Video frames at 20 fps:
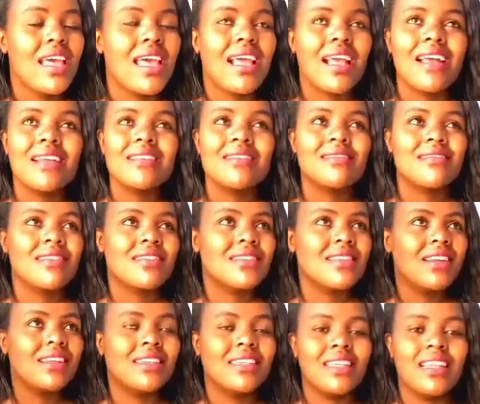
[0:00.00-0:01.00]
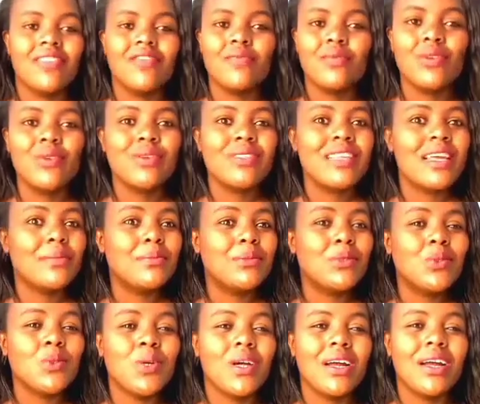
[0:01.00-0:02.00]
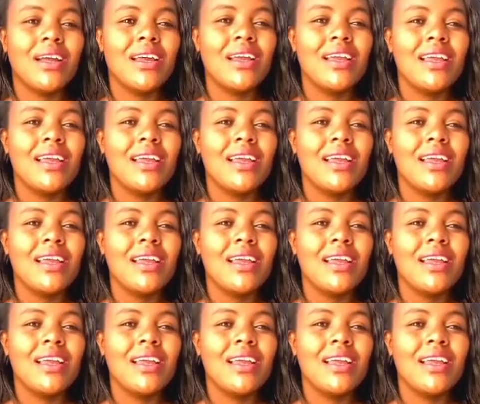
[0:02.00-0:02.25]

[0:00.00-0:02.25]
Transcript: I can't stress that enough, because I'm sure